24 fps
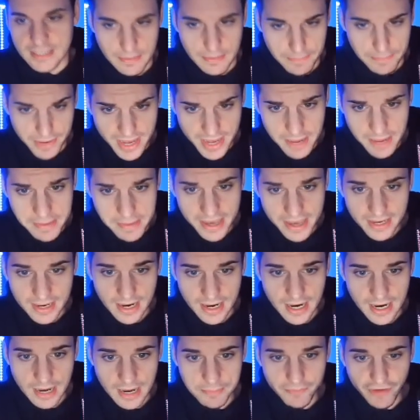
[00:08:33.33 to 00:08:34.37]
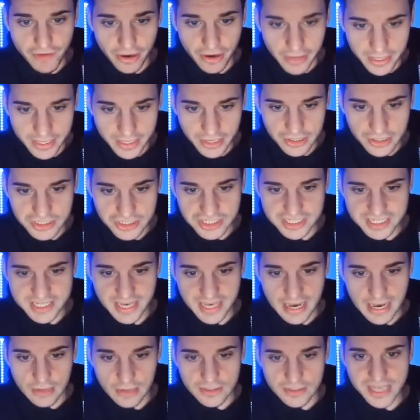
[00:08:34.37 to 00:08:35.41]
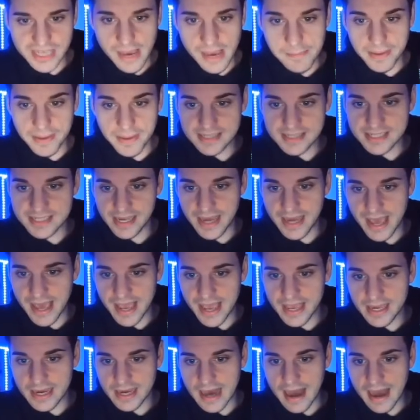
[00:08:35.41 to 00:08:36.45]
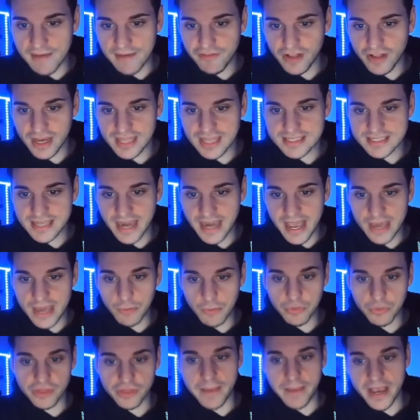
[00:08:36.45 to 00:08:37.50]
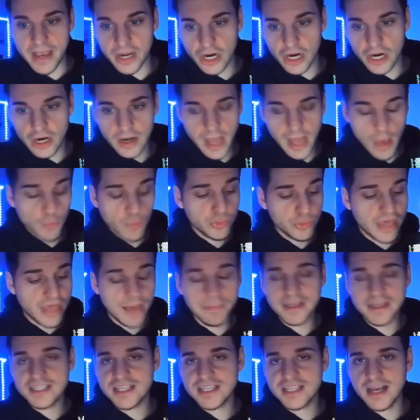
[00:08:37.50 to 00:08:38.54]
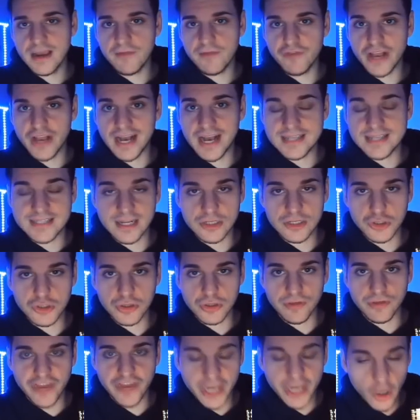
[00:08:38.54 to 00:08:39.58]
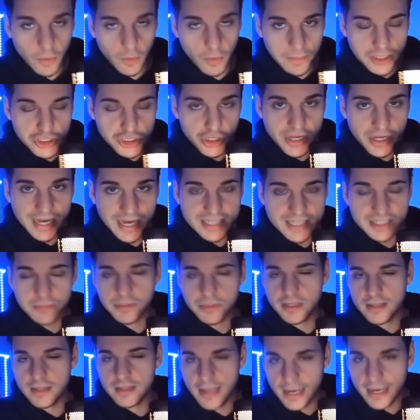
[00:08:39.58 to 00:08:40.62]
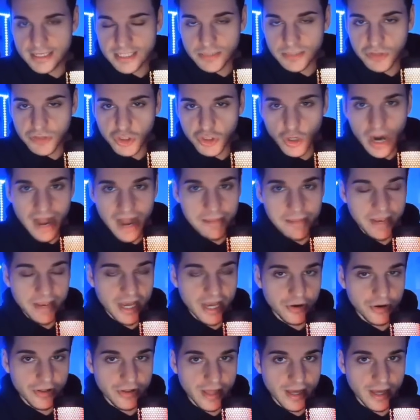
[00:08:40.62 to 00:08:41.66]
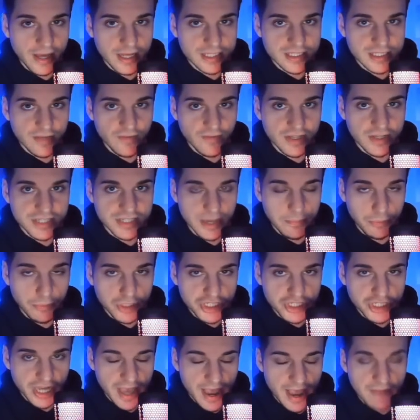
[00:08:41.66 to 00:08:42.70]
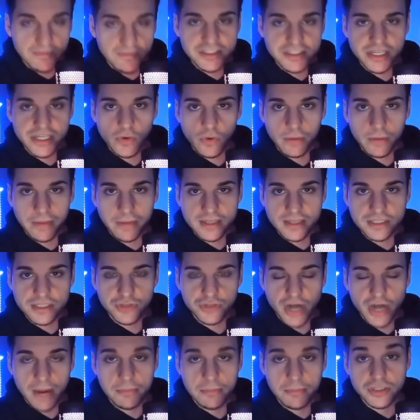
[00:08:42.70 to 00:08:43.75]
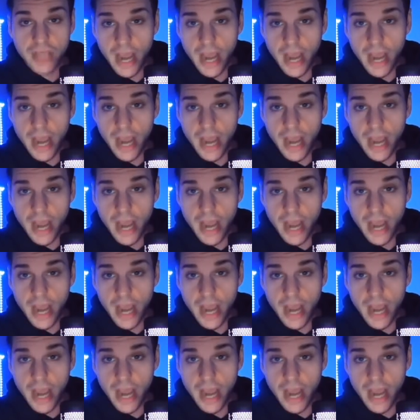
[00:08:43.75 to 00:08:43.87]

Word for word: But yeah, man, I'm very curious to see how this campaign is going to end. I feel like it's going to end with a banger. And with that being said, if you guys did enjoy the video, make sure you guys simply like, subscribe, and all that good stuff because I appreciate every single one of my subscribers.